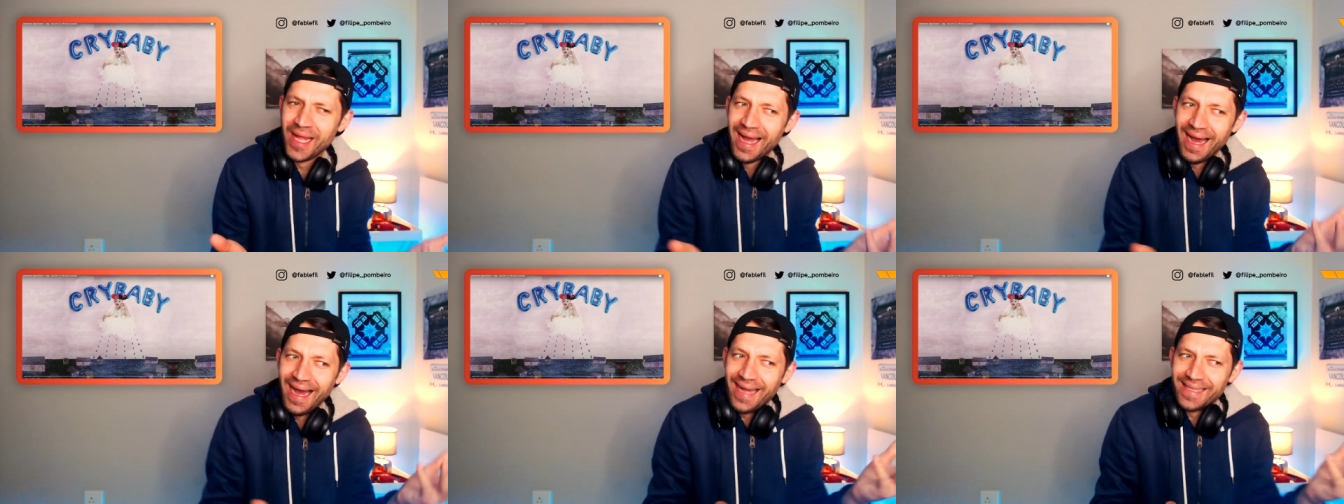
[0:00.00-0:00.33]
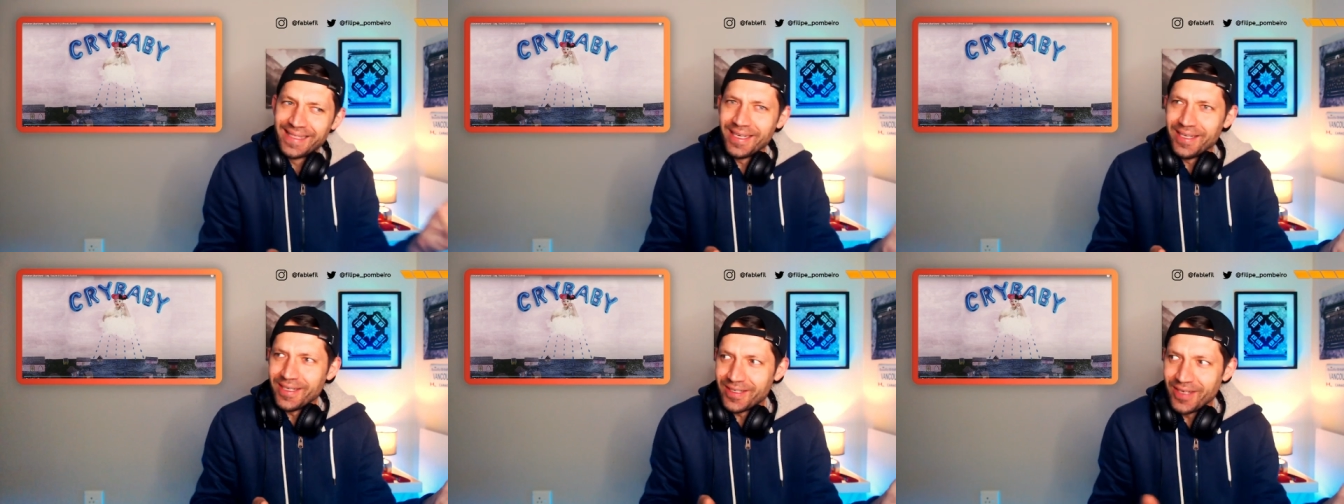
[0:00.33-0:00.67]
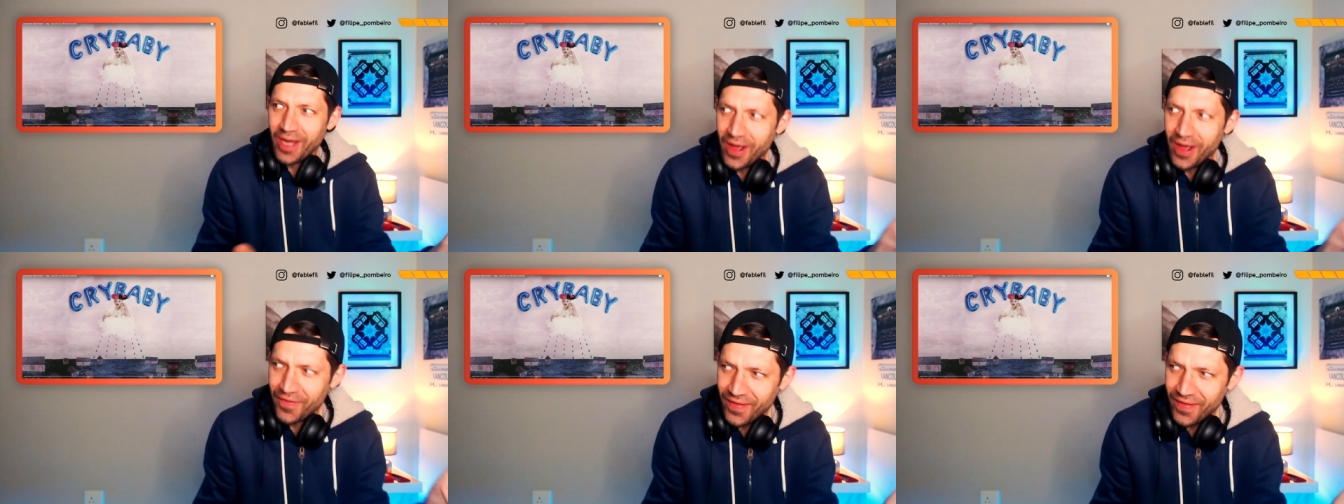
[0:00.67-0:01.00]
I didn't
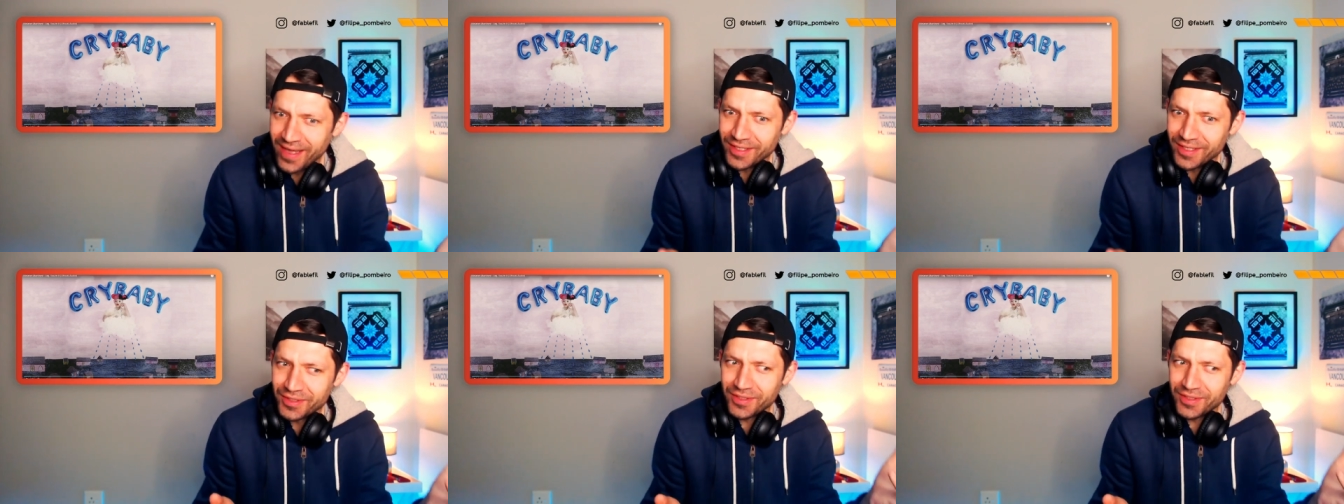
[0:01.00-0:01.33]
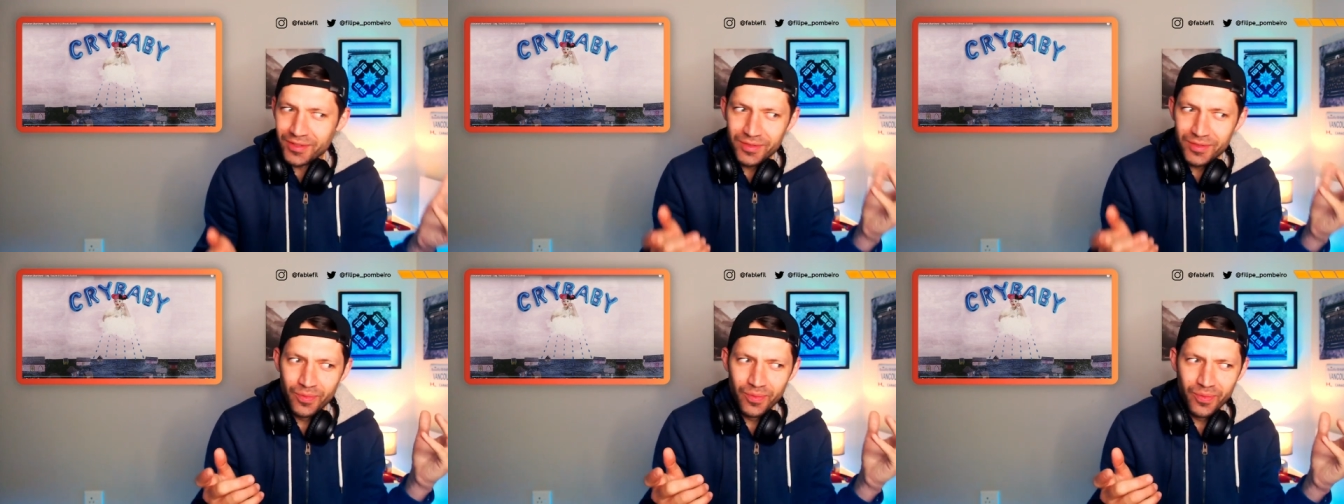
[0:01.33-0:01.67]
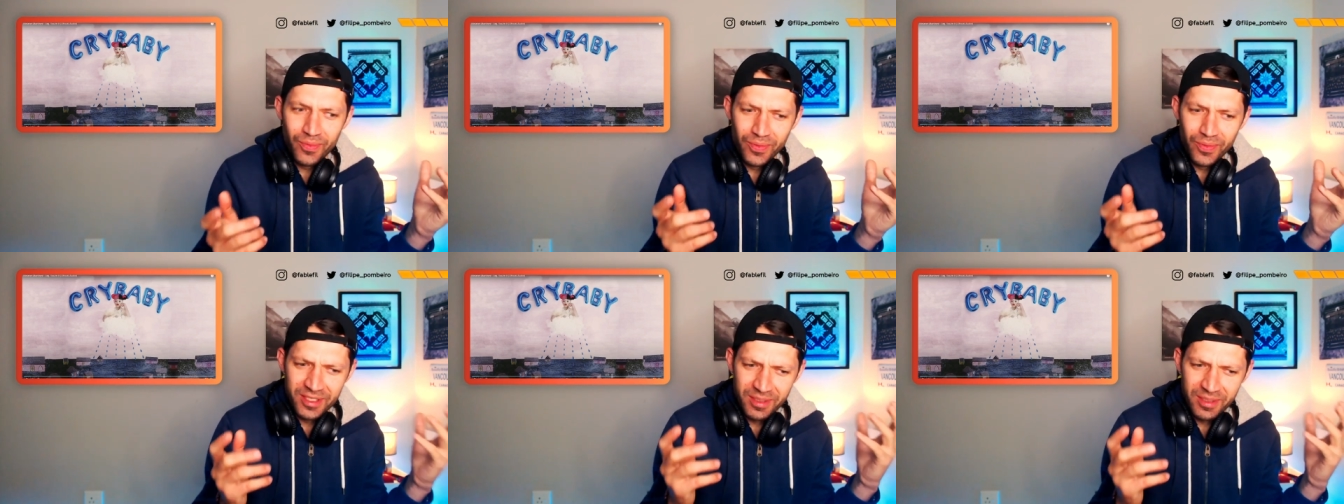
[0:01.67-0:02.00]
know if I
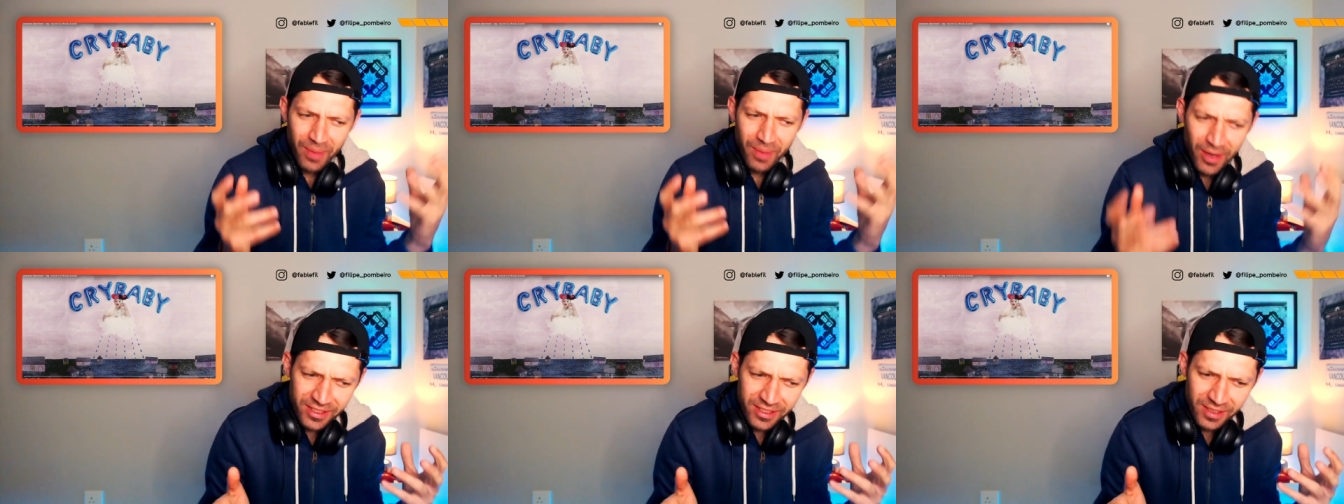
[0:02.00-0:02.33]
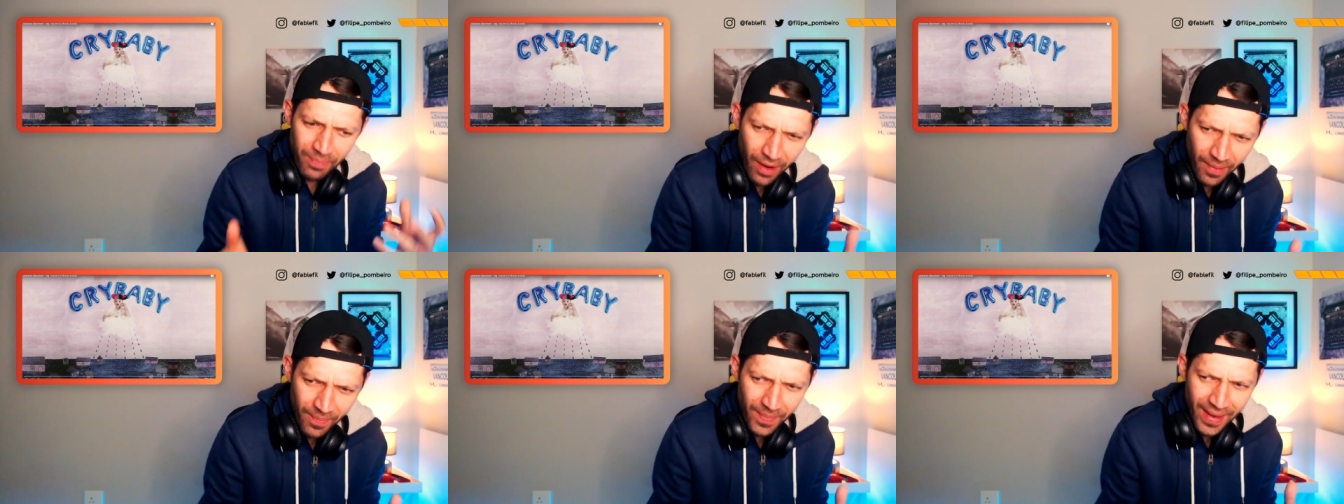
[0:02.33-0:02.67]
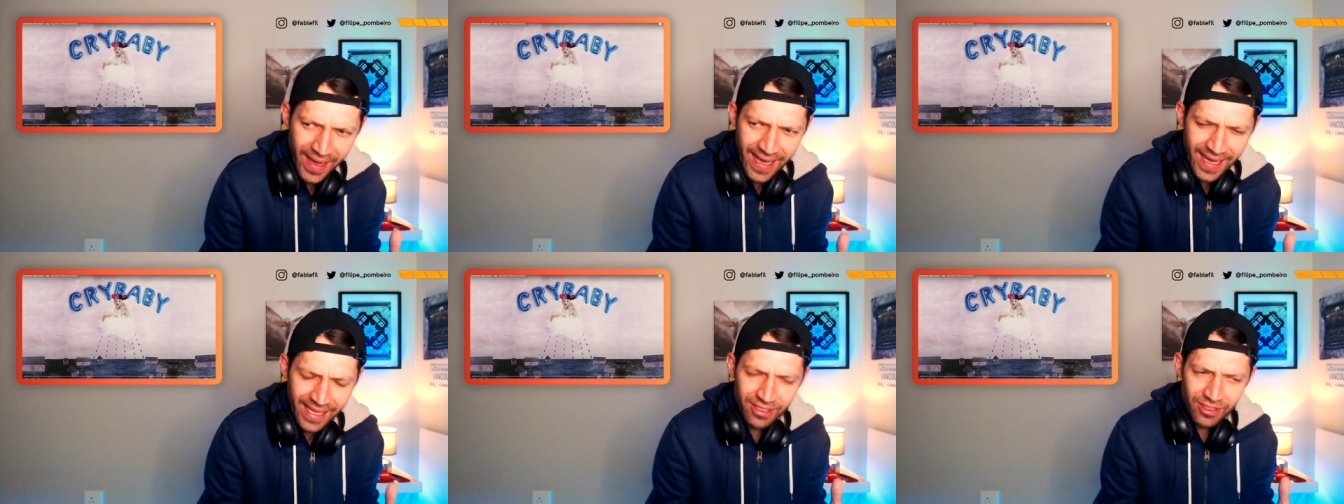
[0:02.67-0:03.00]
was supposed to bob
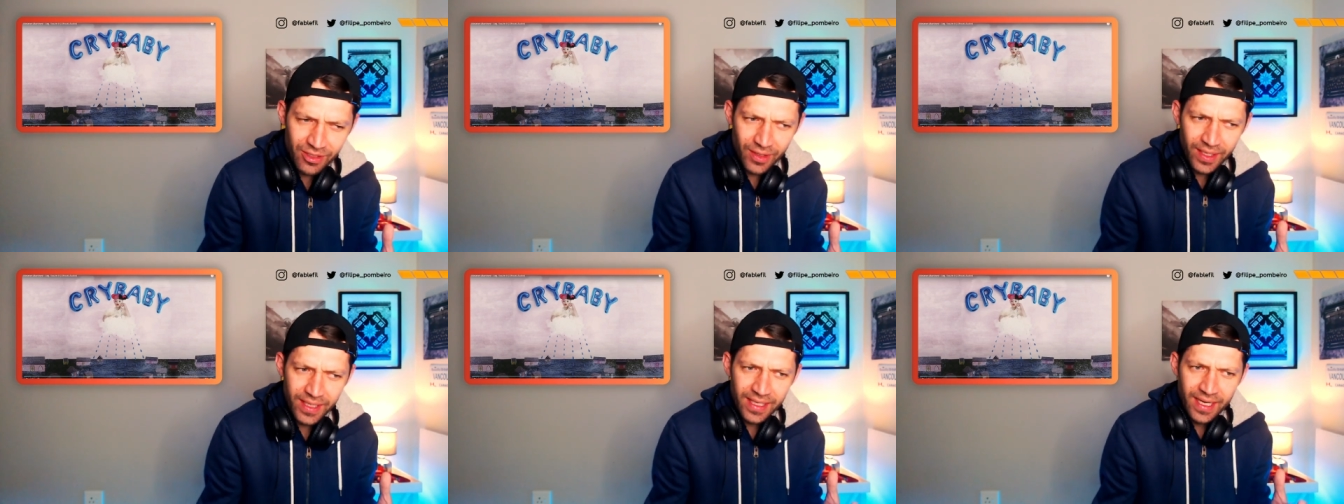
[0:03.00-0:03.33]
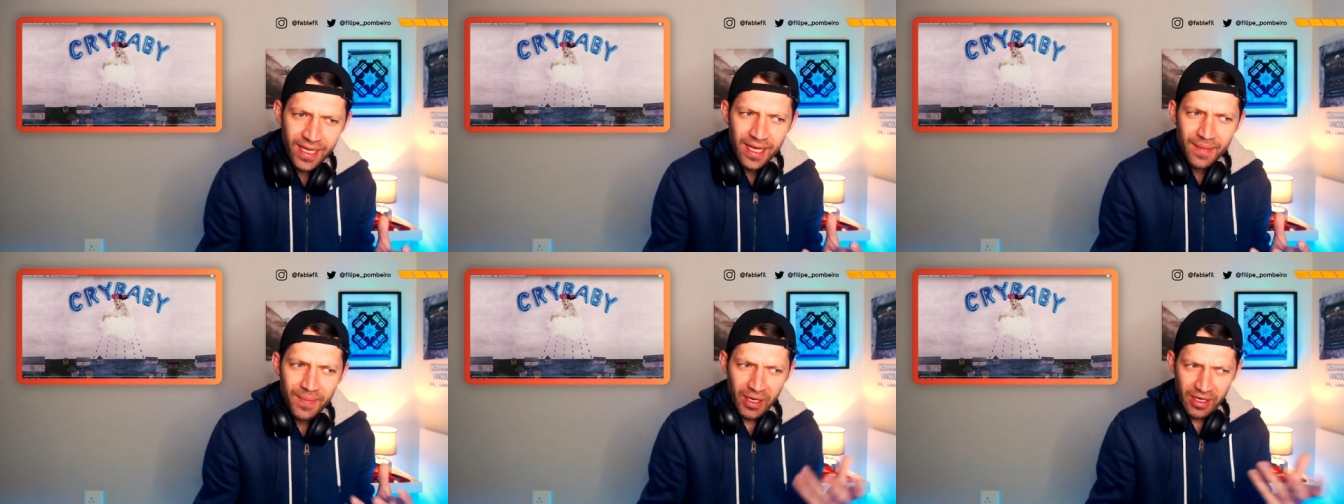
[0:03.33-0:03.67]
my head to it,